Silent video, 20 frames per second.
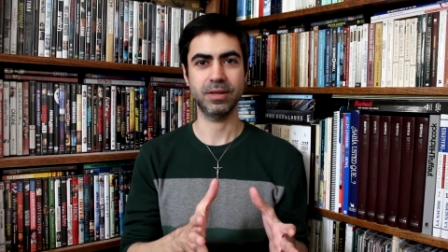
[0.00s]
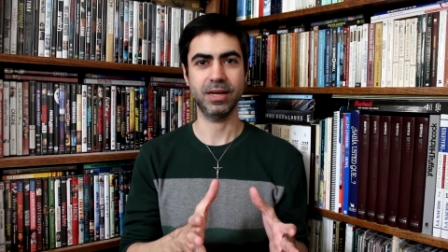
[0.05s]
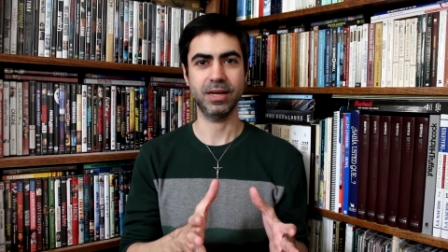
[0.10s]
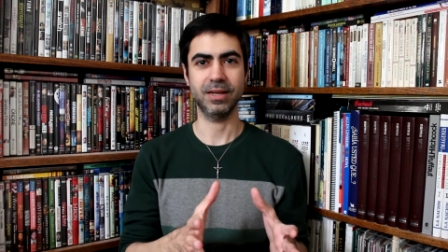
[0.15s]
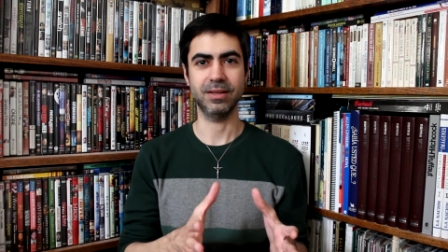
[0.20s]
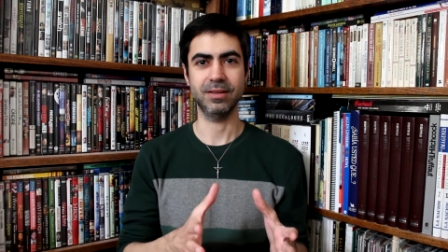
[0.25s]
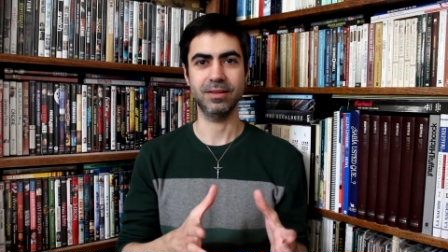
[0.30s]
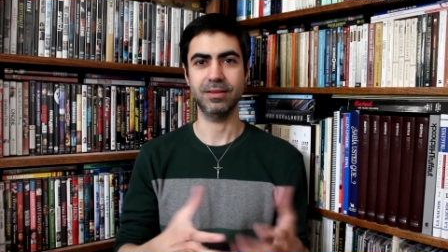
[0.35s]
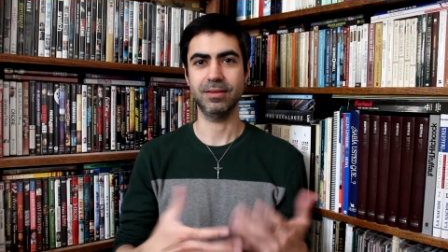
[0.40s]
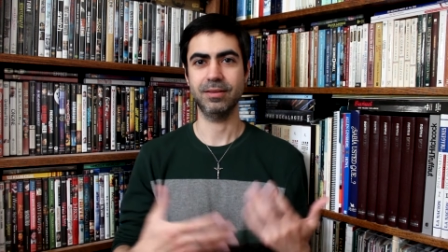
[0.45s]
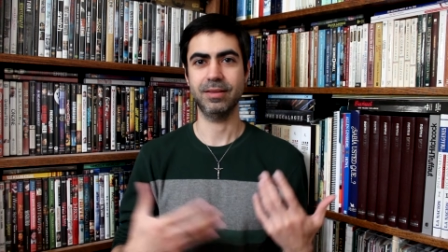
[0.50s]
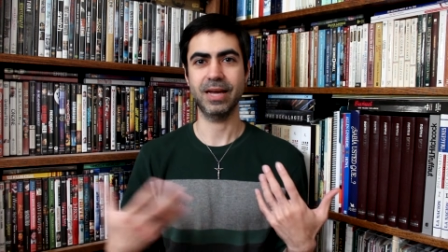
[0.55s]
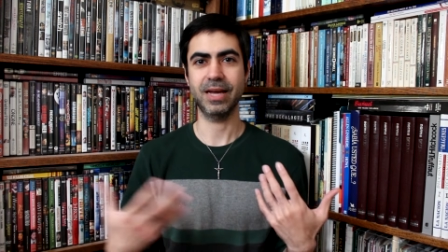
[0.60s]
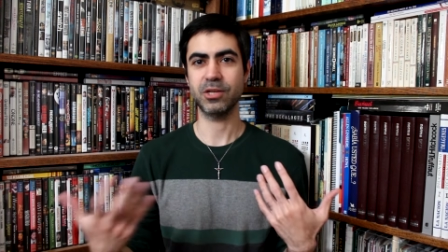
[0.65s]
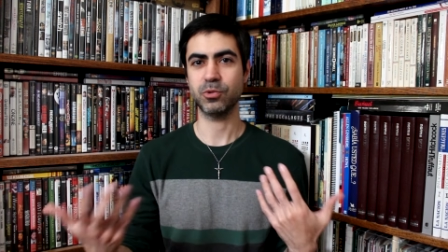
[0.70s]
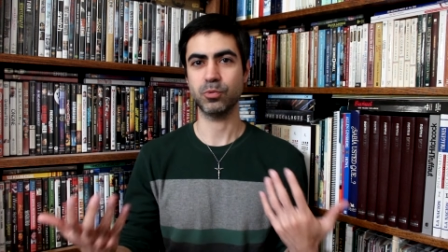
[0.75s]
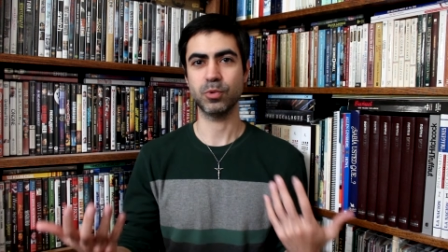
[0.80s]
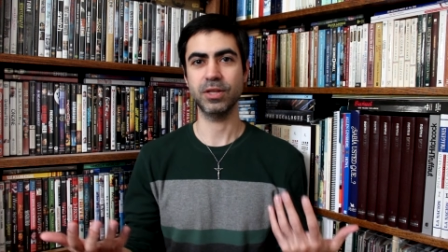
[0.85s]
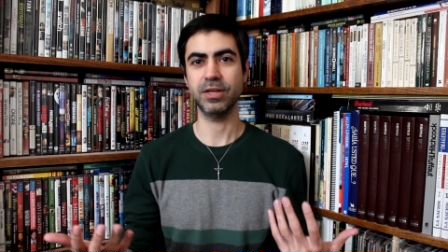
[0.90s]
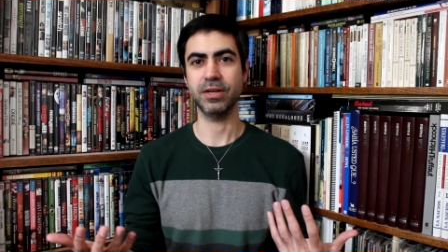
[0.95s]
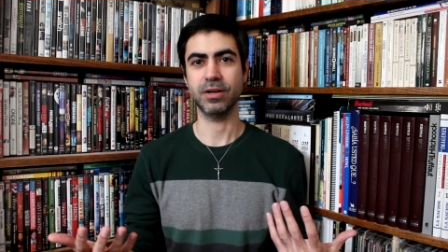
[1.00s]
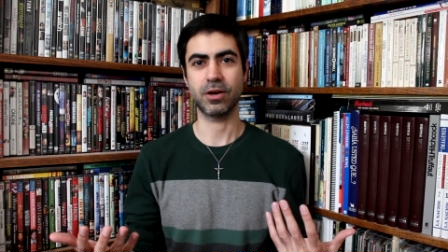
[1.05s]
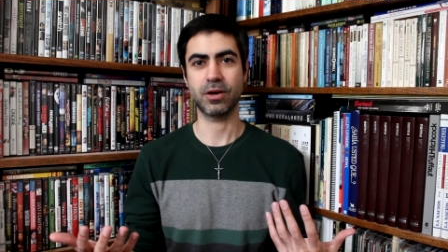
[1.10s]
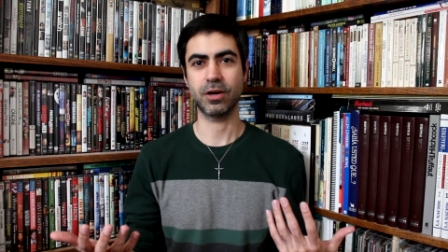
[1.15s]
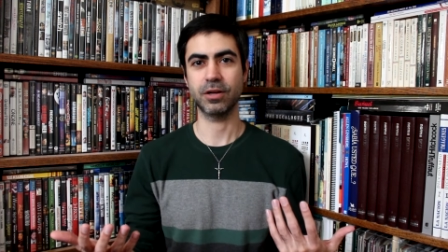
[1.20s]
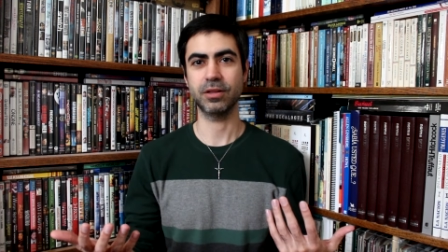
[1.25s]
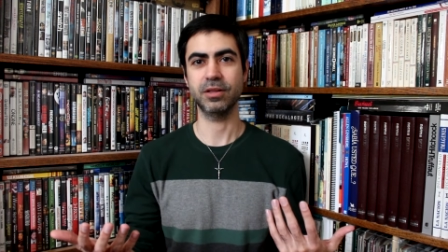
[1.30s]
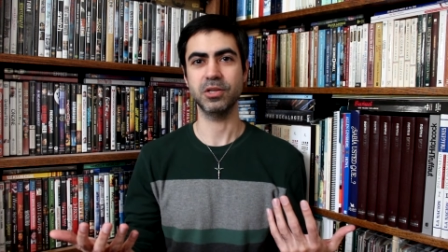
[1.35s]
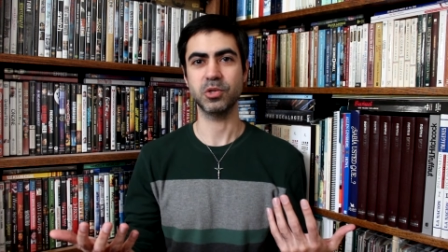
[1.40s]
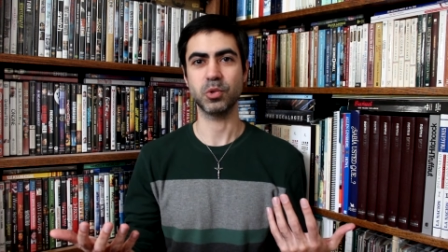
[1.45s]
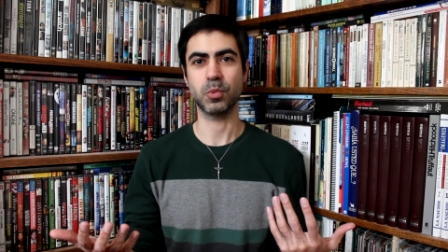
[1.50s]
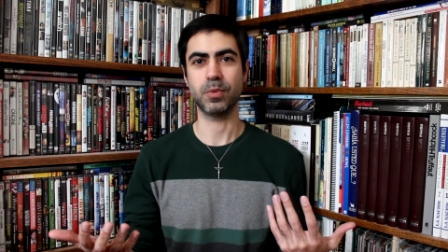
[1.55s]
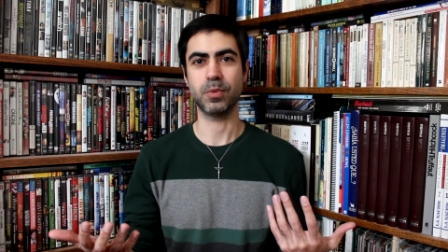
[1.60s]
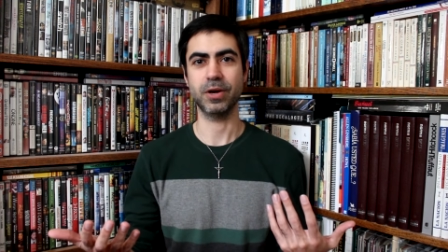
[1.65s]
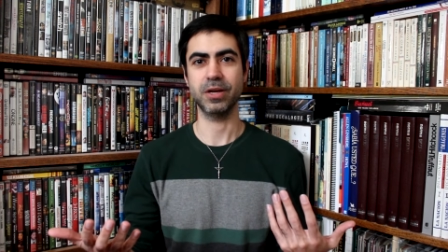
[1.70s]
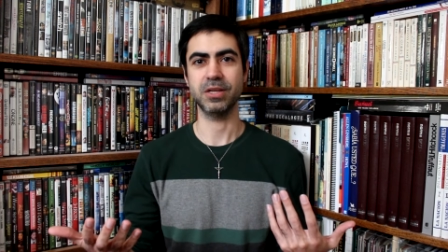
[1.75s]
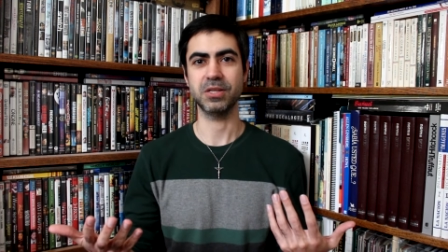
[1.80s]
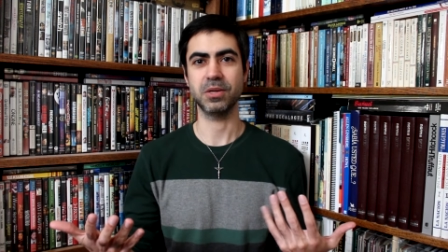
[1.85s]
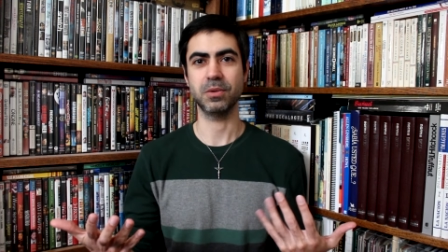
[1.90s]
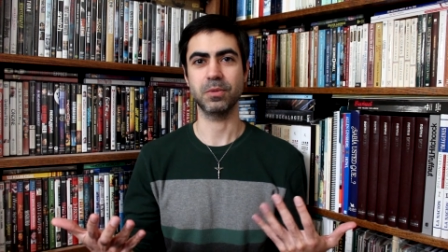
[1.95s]
and that is really hardly
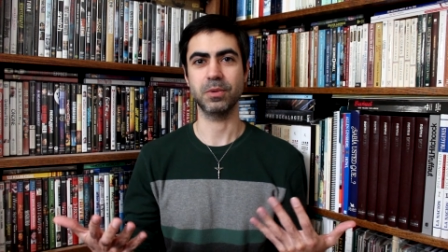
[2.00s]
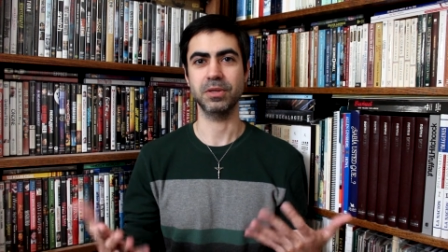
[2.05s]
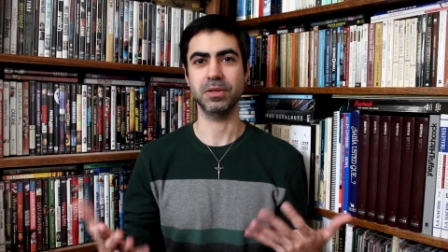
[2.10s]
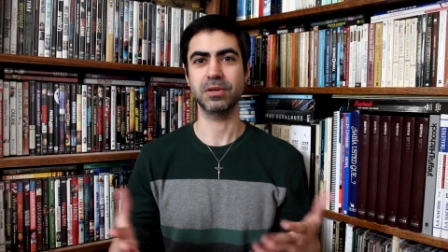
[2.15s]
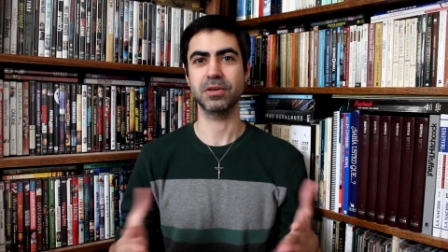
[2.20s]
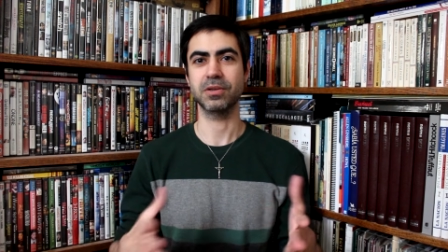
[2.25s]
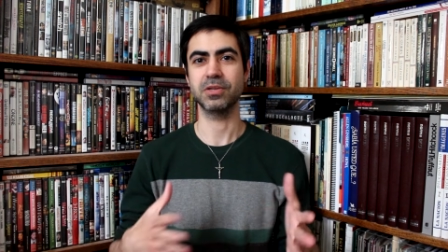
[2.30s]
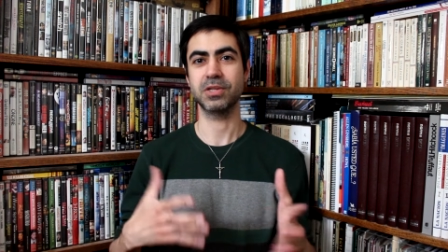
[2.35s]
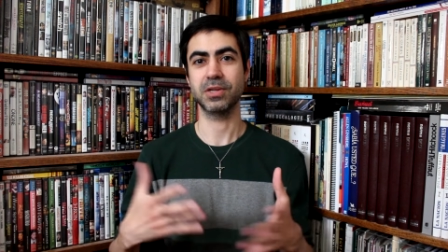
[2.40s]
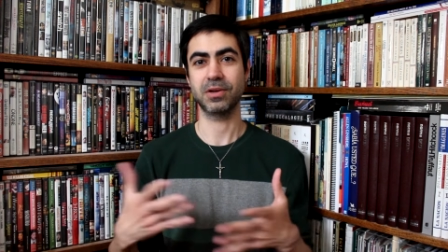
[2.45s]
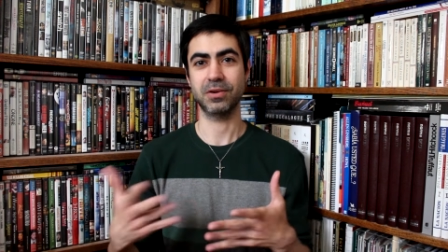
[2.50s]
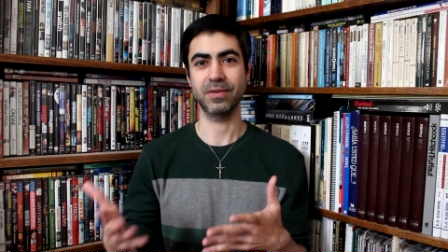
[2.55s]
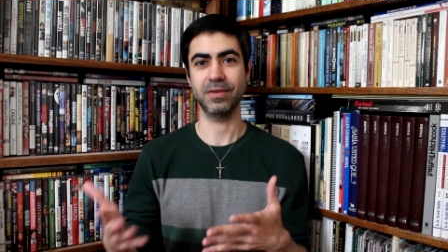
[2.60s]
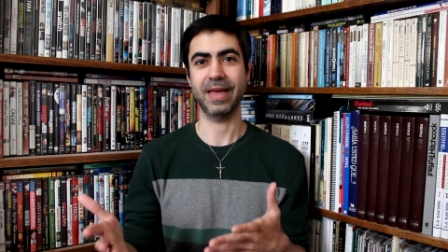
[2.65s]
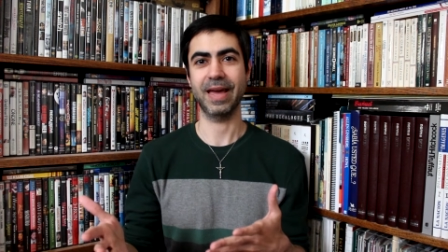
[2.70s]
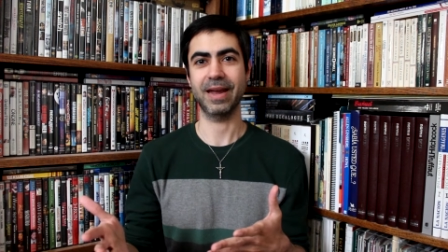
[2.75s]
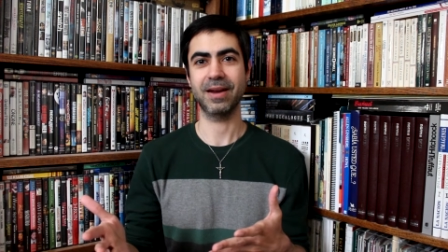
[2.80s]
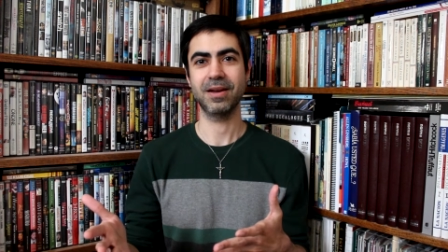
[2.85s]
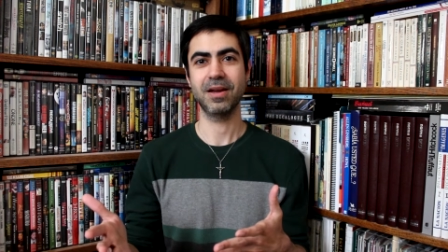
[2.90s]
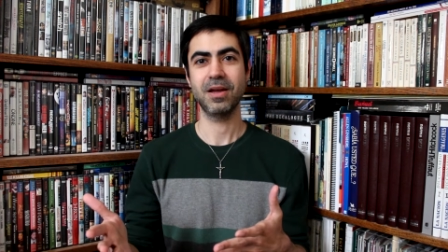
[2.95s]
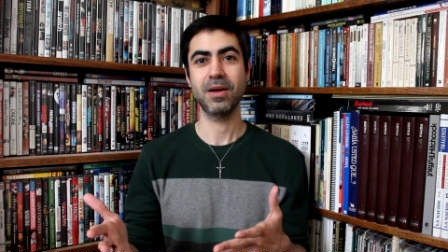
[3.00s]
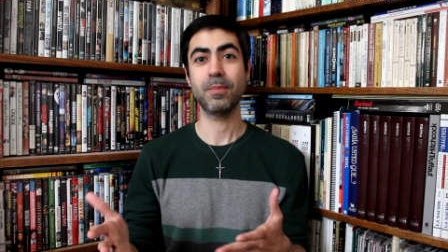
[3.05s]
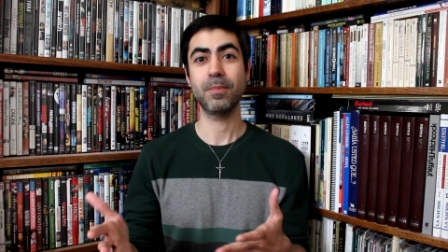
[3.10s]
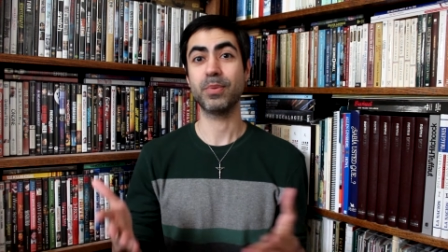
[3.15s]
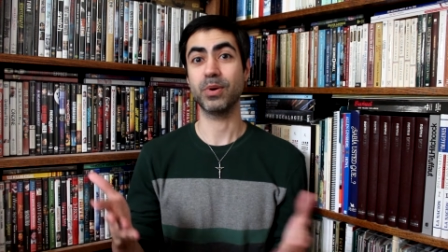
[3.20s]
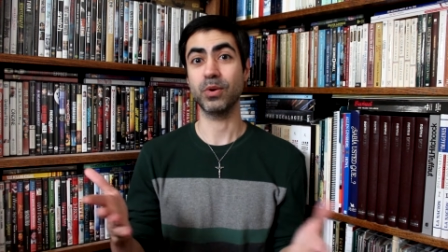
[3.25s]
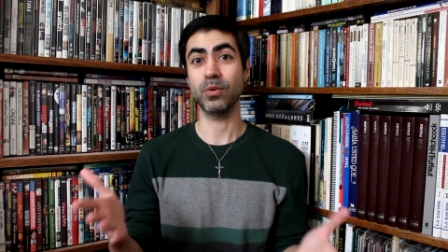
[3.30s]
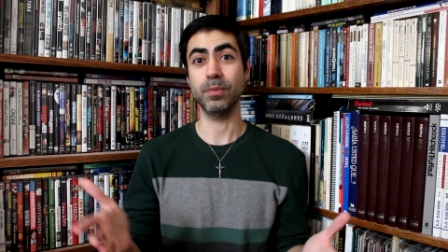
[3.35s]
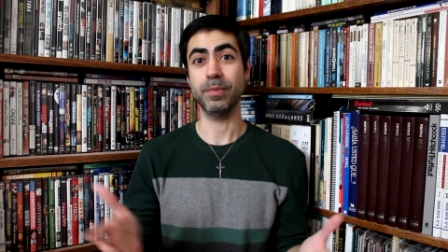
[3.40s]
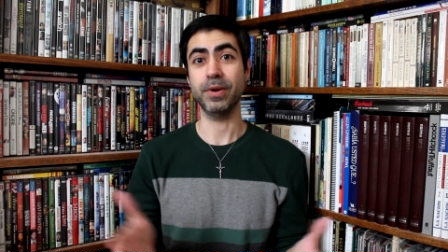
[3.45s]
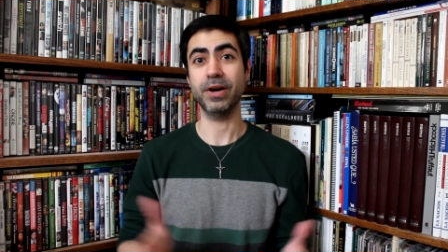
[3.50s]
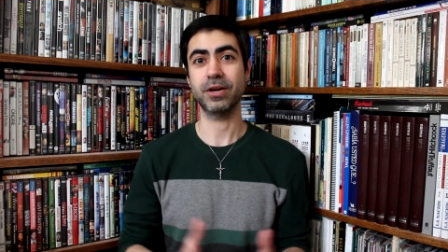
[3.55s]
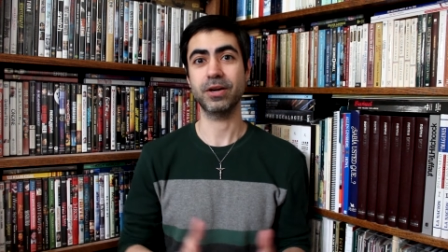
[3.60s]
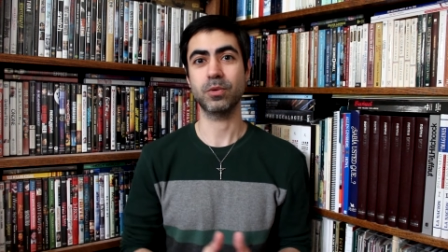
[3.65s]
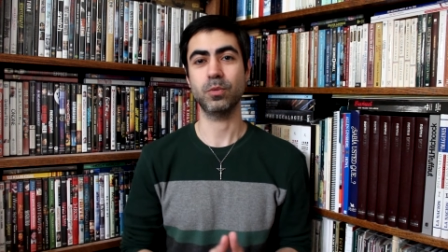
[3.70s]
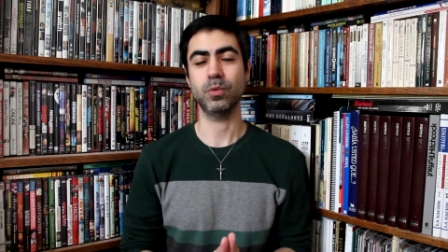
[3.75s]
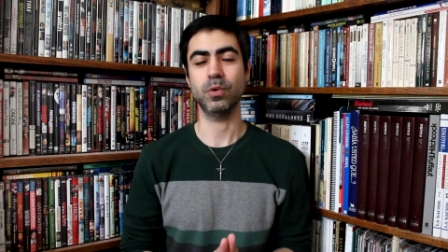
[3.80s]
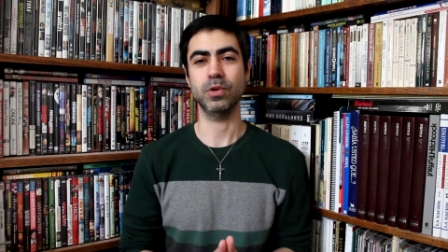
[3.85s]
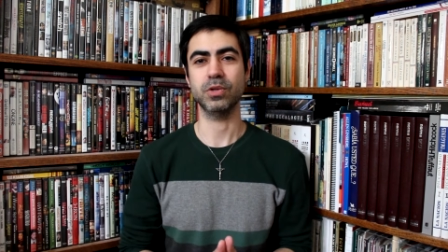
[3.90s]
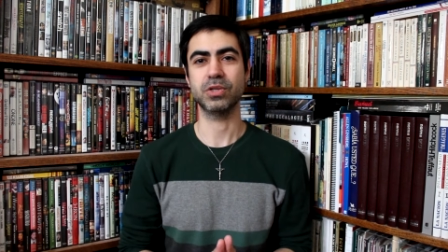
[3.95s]
surprising when you consider that Pearl
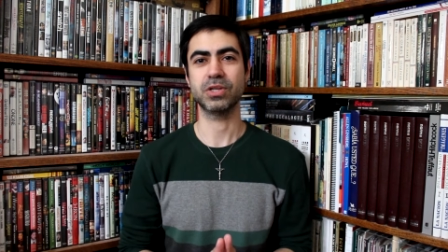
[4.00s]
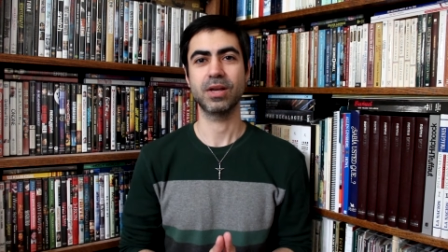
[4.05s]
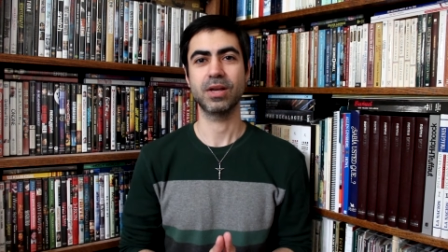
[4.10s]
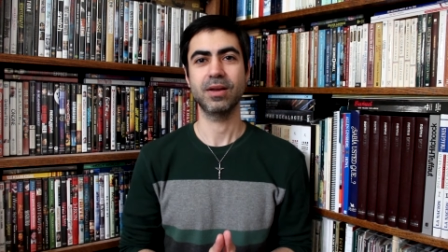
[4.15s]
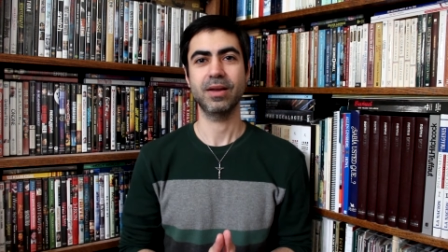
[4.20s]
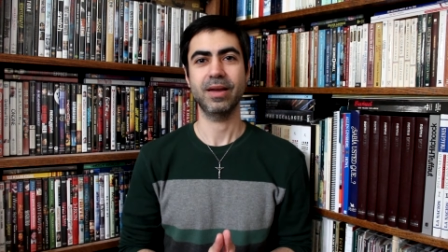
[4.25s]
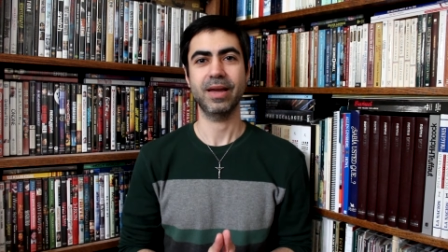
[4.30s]
Buck was